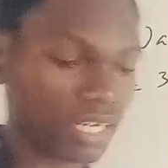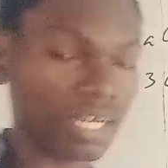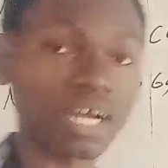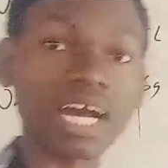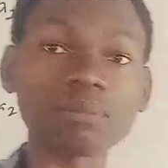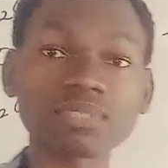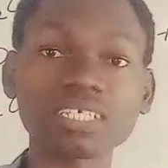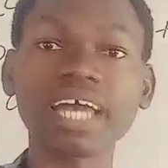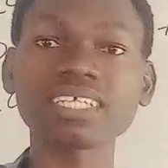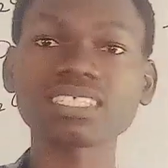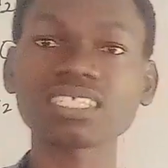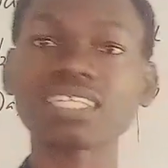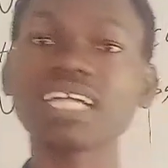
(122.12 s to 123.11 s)
grams,
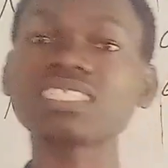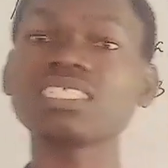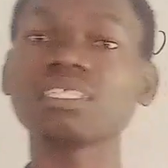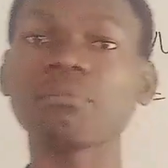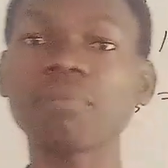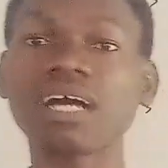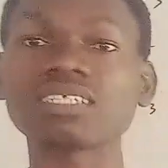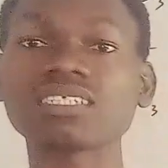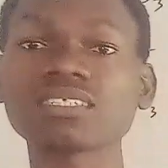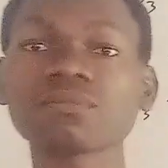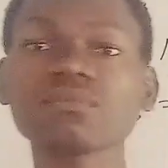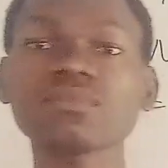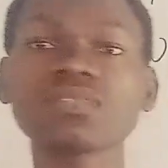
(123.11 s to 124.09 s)
right? That is the
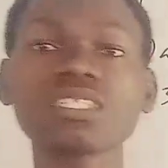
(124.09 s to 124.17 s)
mass.